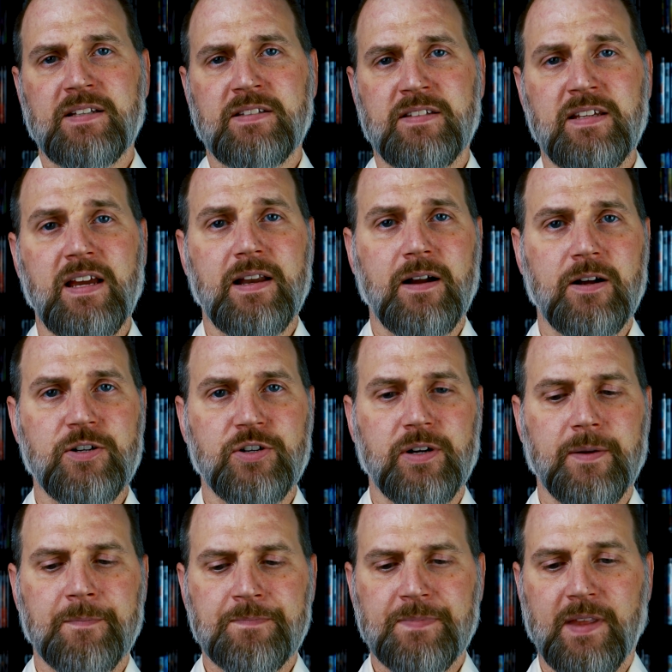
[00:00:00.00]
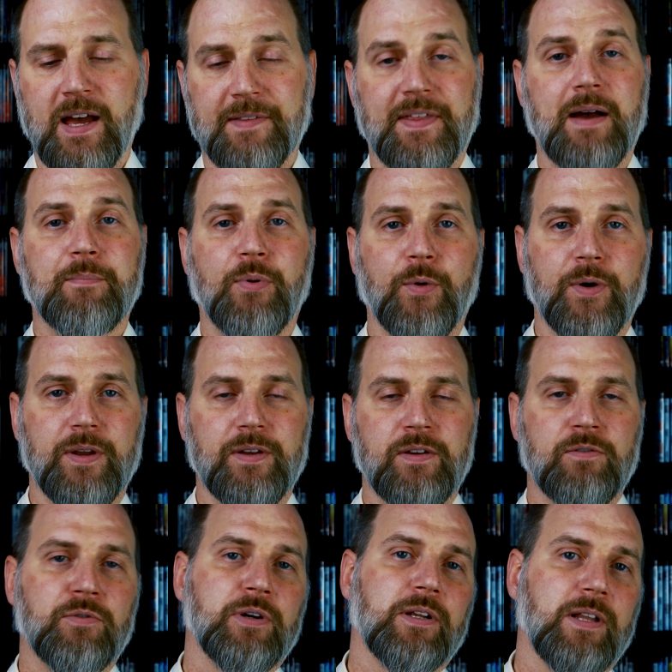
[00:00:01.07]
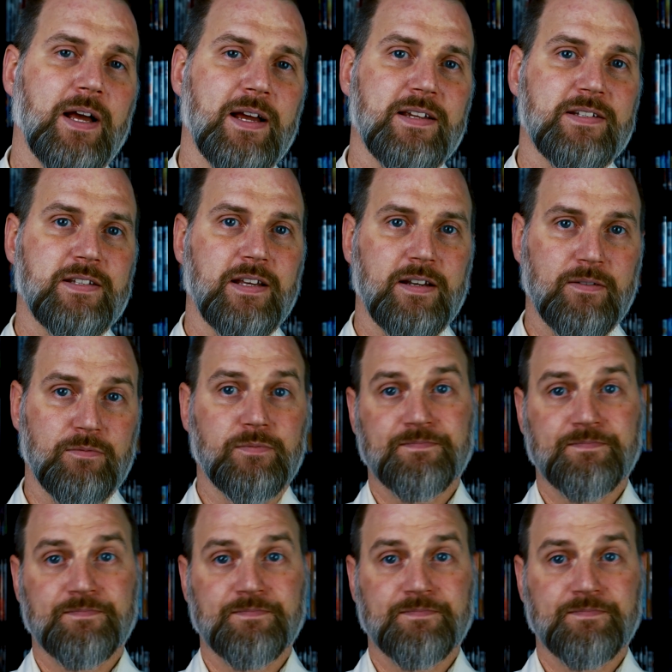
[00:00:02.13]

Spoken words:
T-800. At that point, you realize that,